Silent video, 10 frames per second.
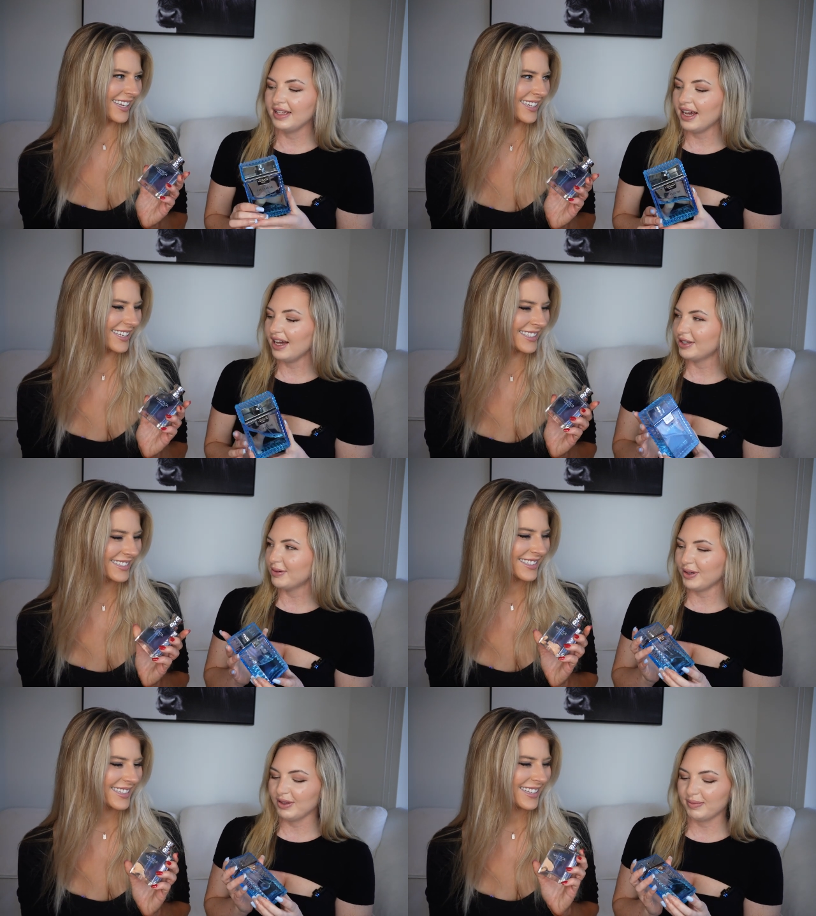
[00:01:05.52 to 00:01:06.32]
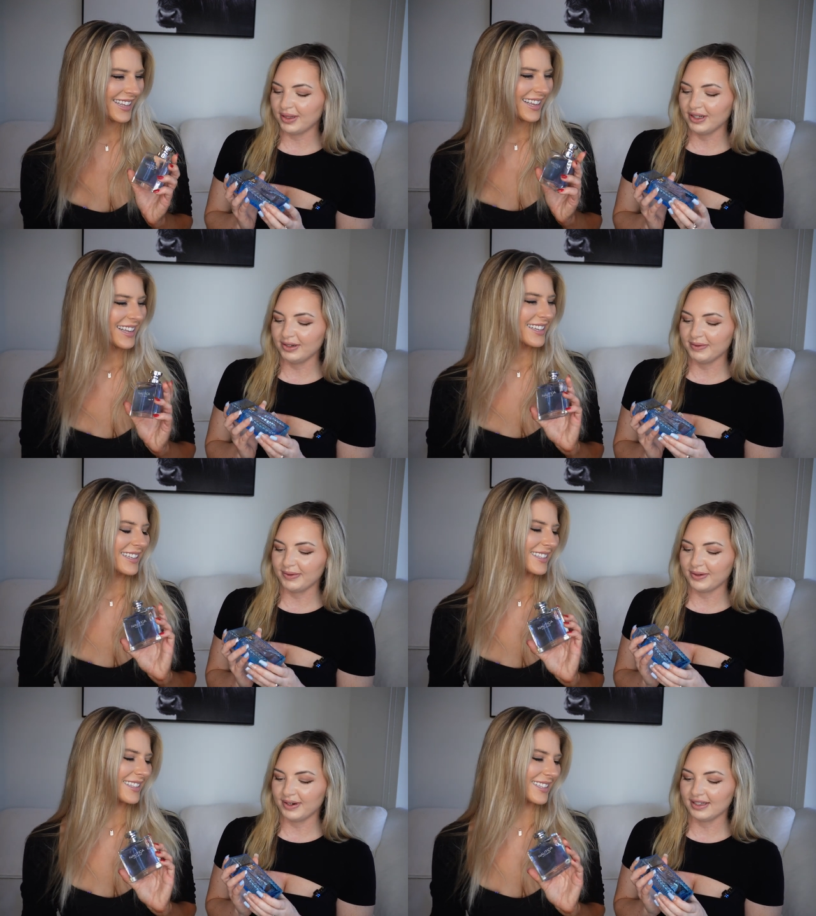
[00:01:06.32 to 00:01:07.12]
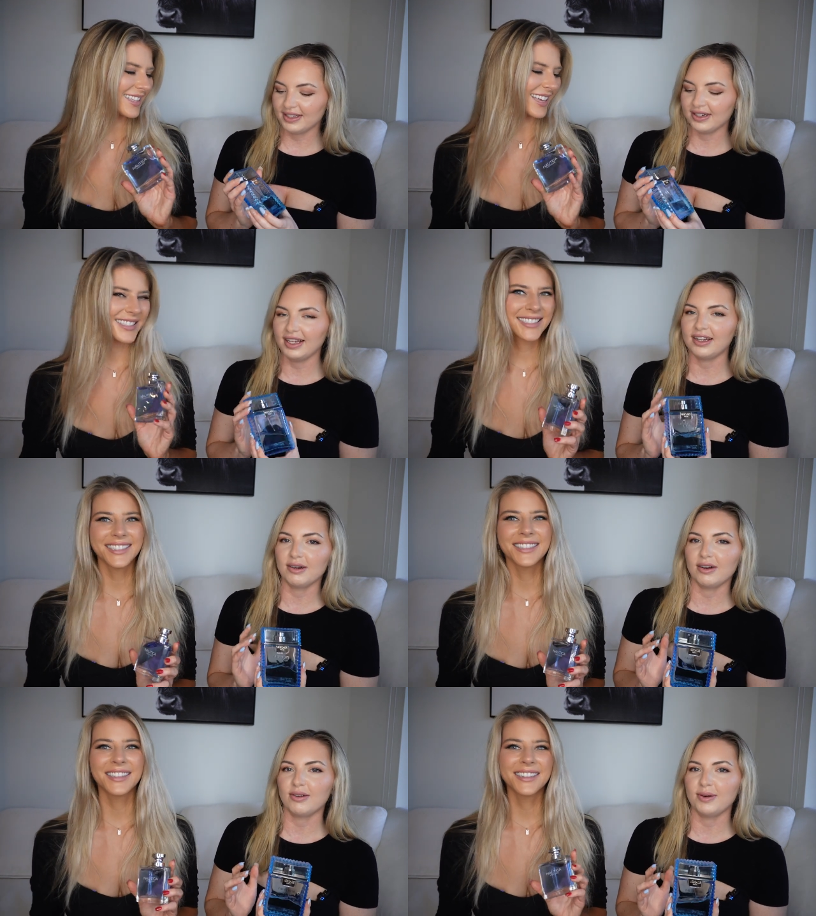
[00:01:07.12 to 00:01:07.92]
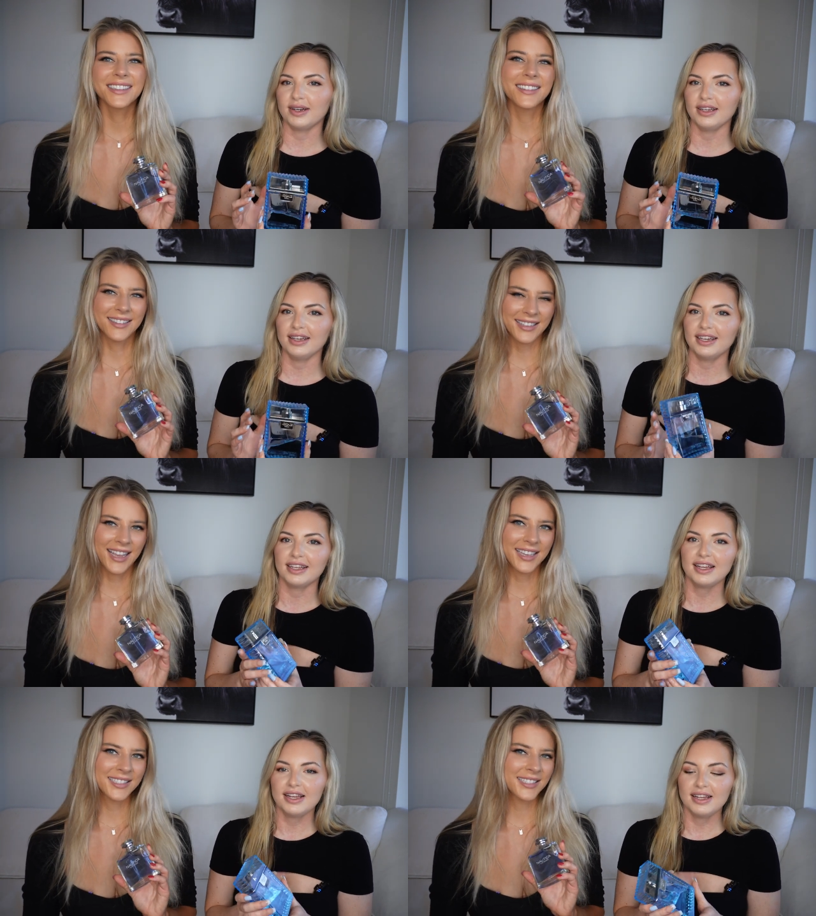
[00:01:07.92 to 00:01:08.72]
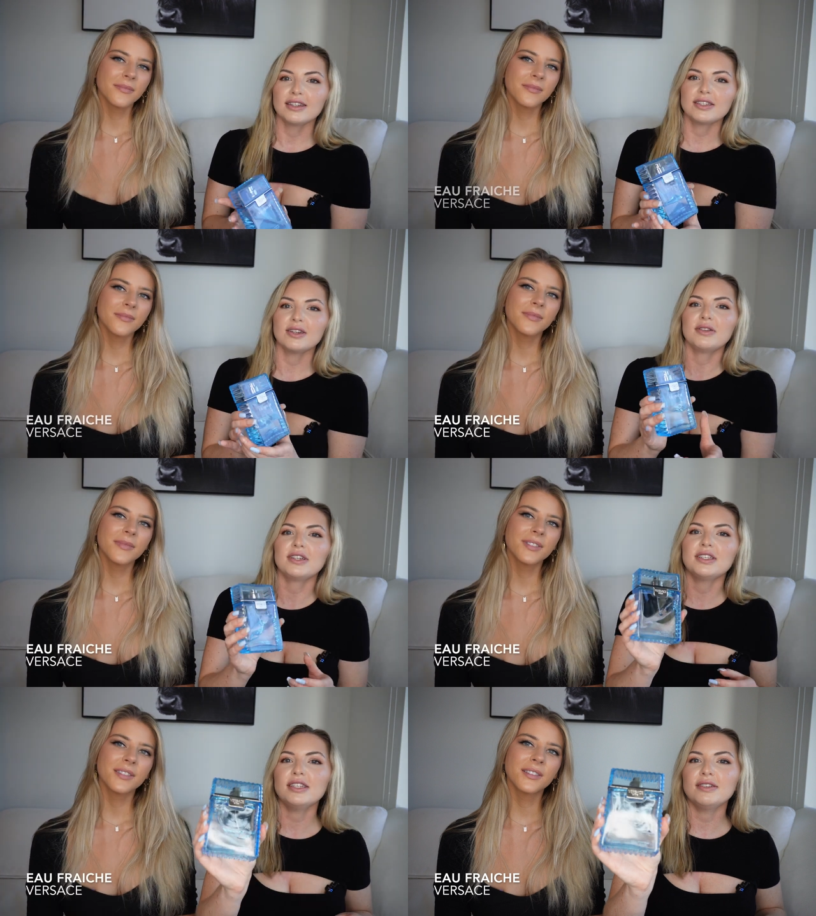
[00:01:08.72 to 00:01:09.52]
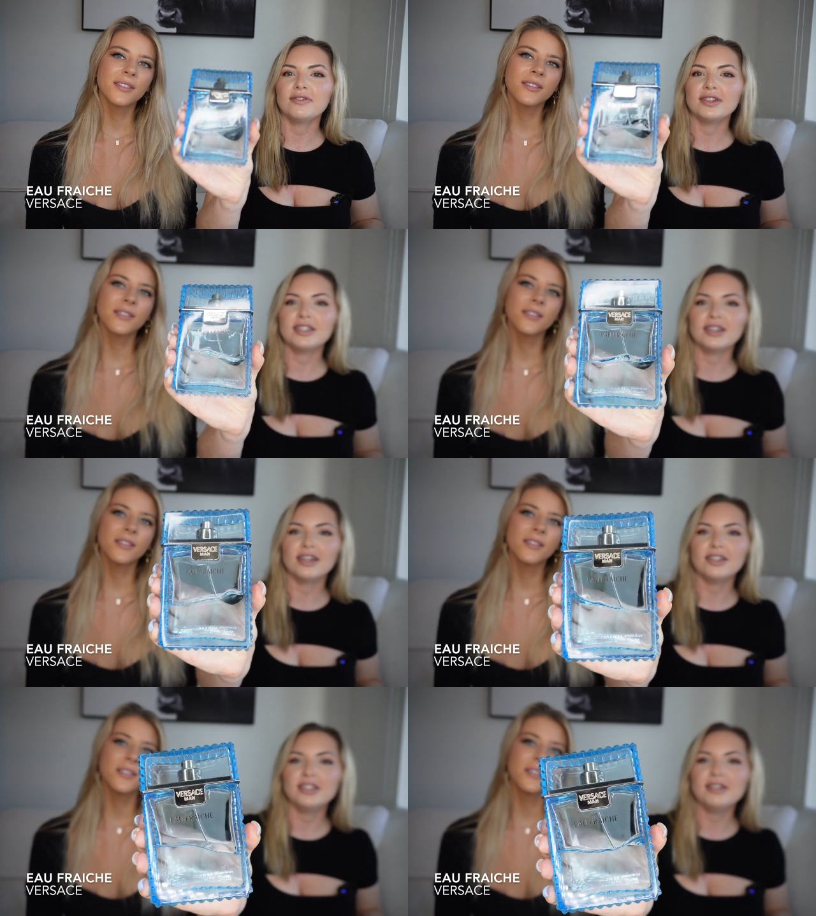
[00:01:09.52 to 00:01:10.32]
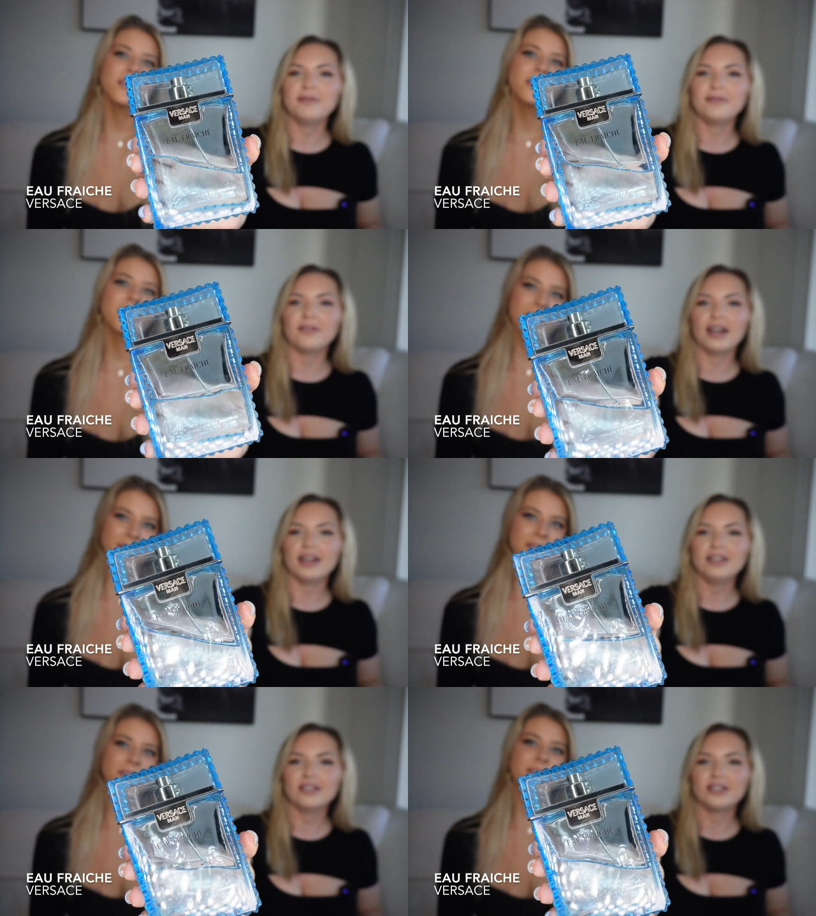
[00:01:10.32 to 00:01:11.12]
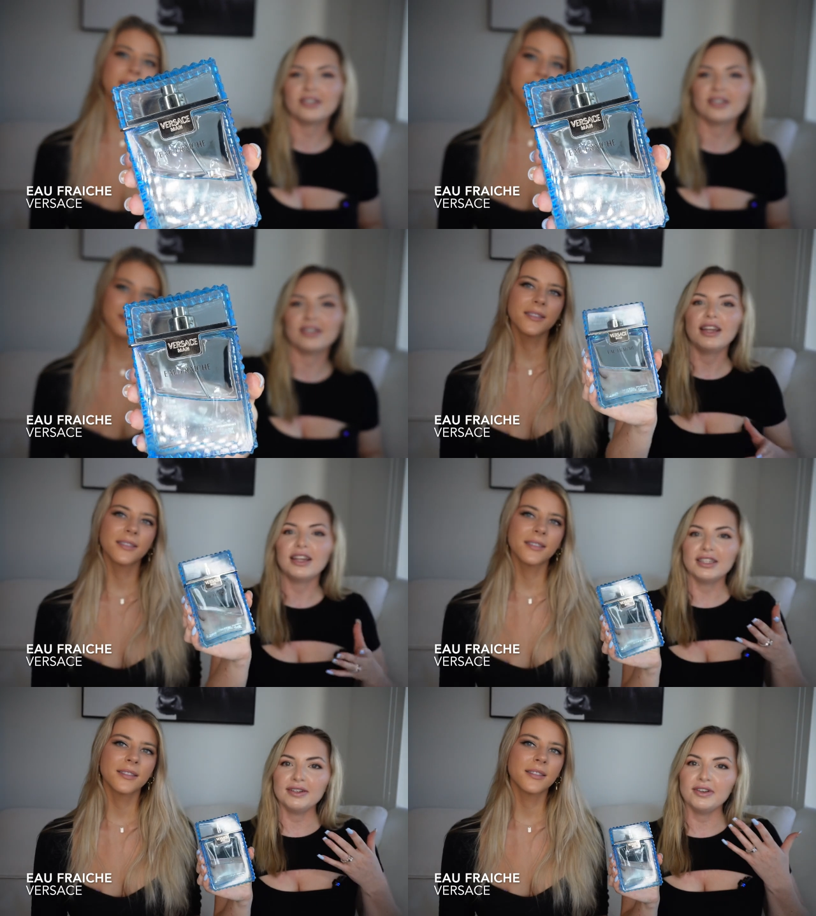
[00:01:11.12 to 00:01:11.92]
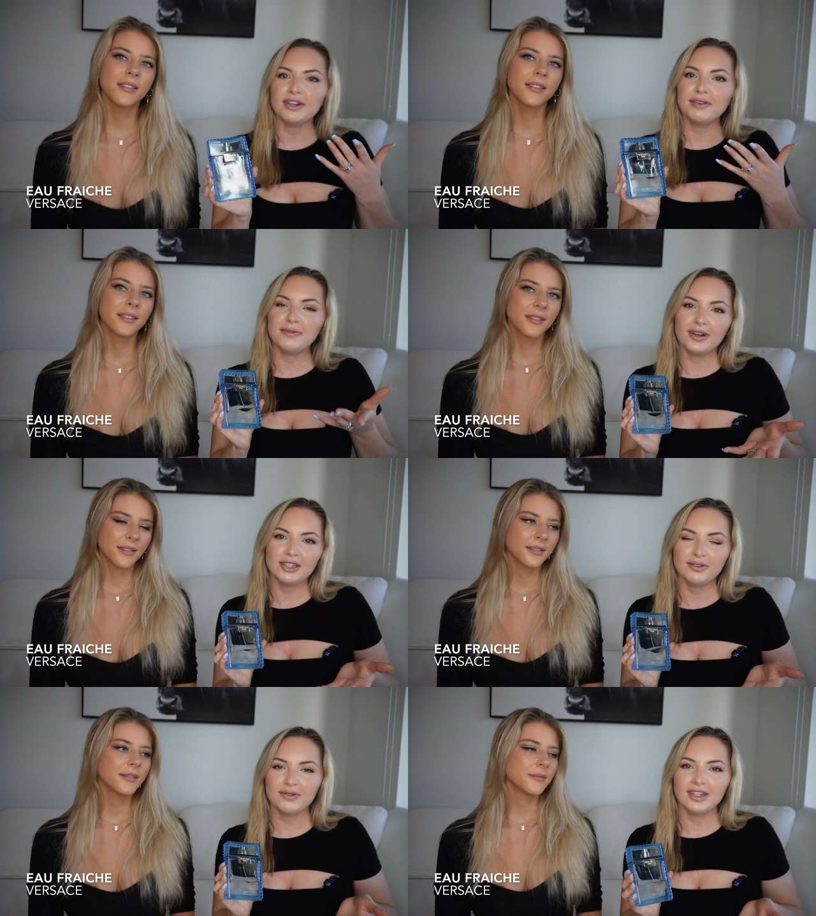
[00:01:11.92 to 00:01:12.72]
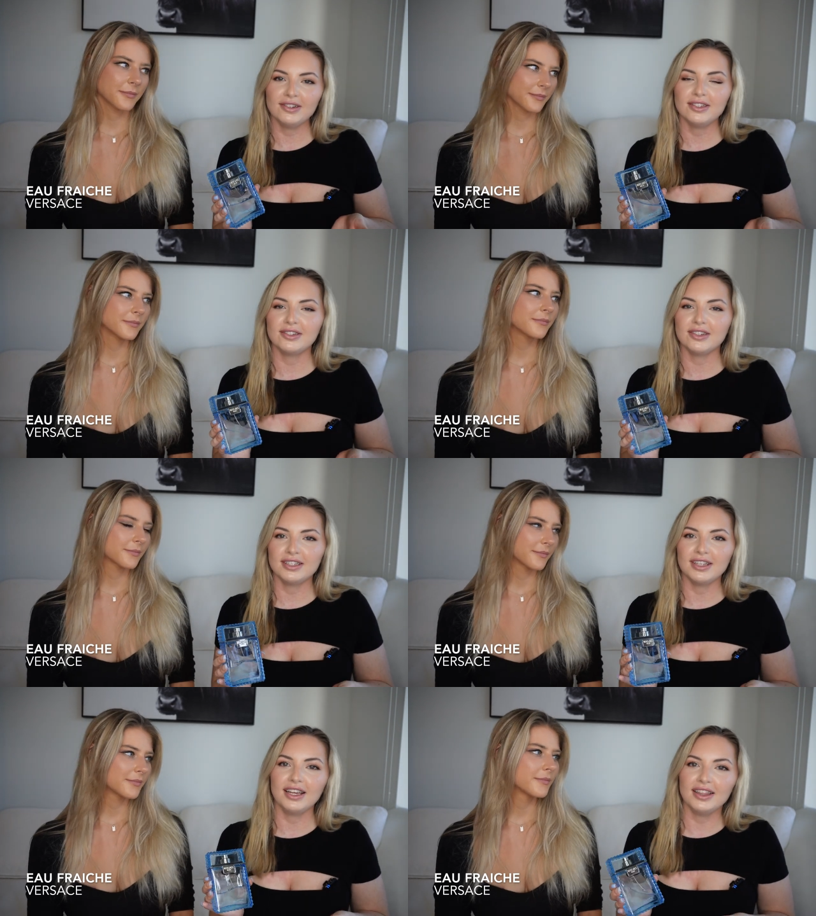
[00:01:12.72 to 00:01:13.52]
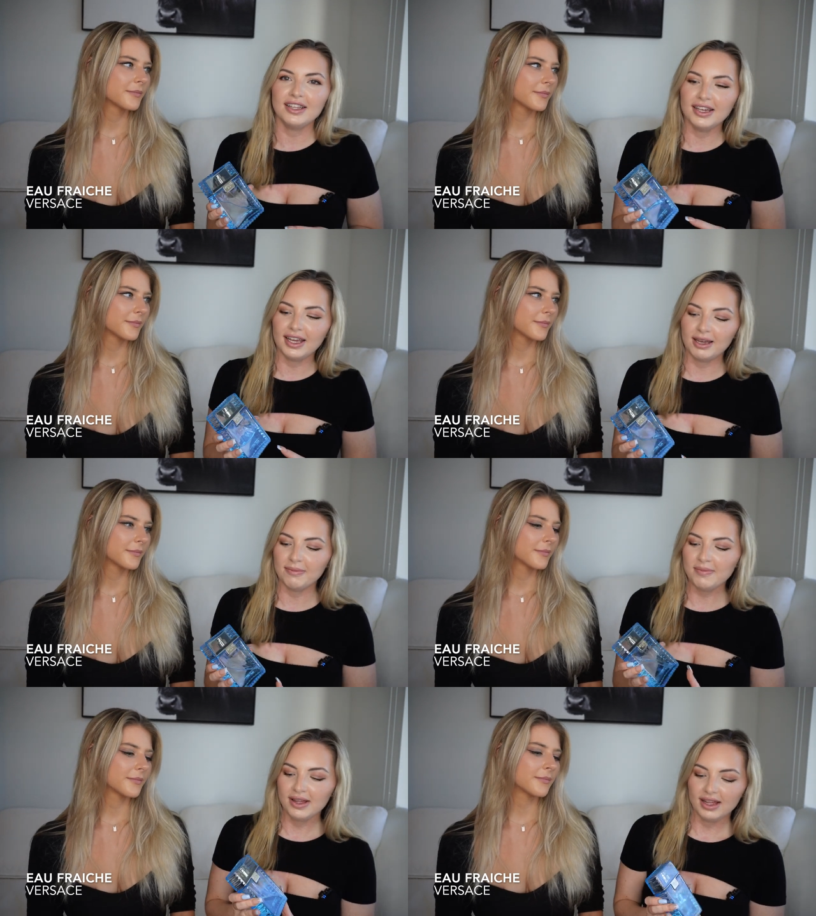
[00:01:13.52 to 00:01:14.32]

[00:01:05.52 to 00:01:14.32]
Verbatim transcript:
Speaker 1: yeah, they're both blue, of course. Yes. They're like aquatic. Yes. So this is Versace Fresh. It is a very fresh fragrance, just like the name.